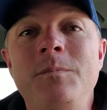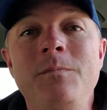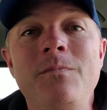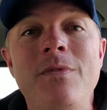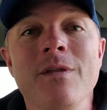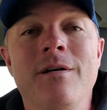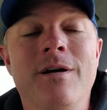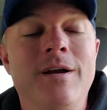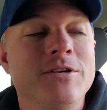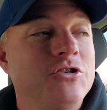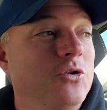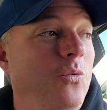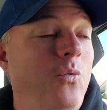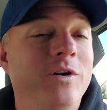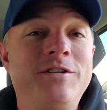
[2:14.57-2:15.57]
Uh, so,
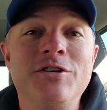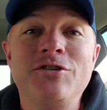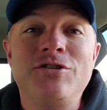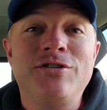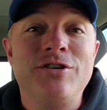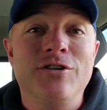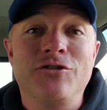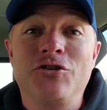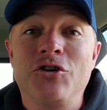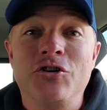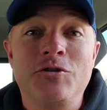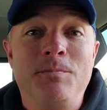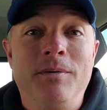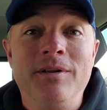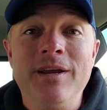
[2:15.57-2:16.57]
what does your church
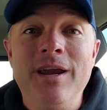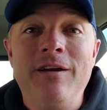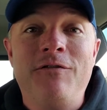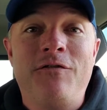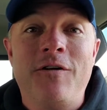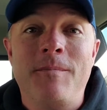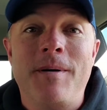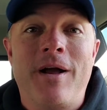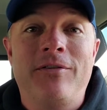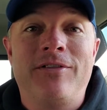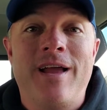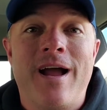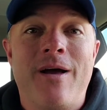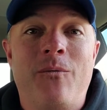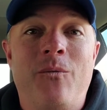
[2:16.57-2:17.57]
believe about
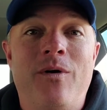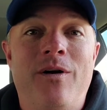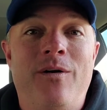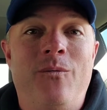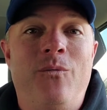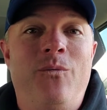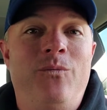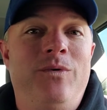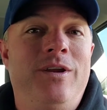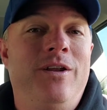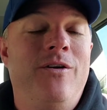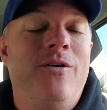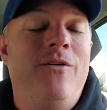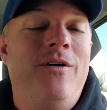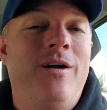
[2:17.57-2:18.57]
that? What you
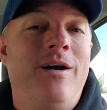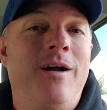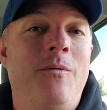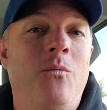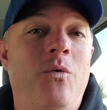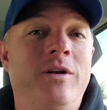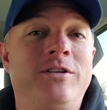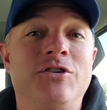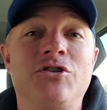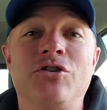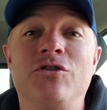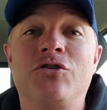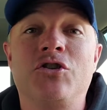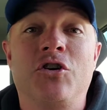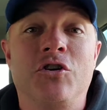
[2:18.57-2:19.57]
know? Um, what does your
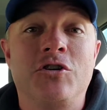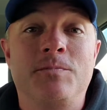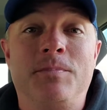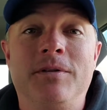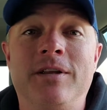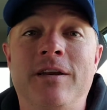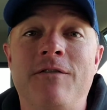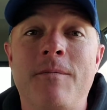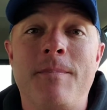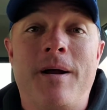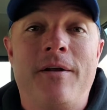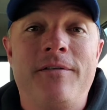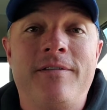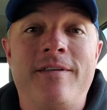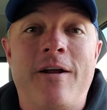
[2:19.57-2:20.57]
church believe about
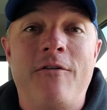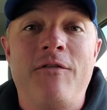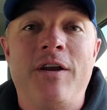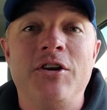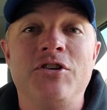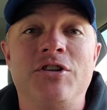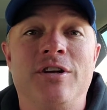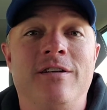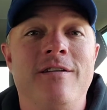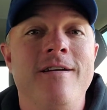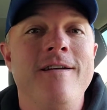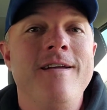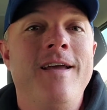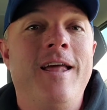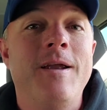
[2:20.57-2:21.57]
salvation
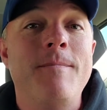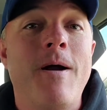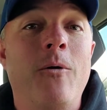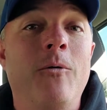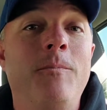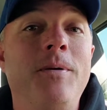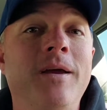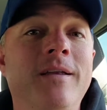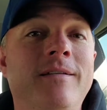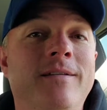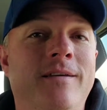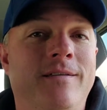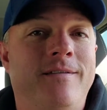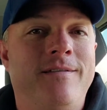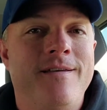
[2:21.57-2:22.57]
and about
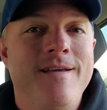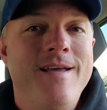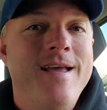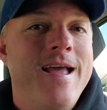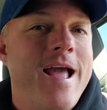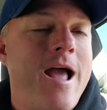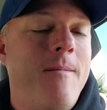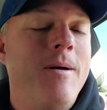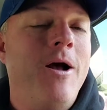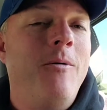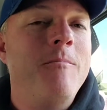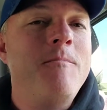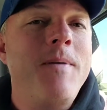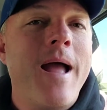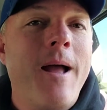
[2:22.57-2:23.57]
repentance? How about
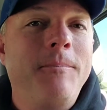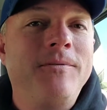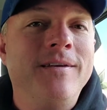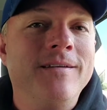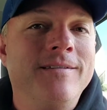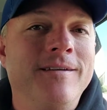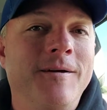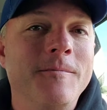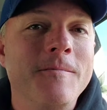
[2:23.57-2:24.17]
baptism?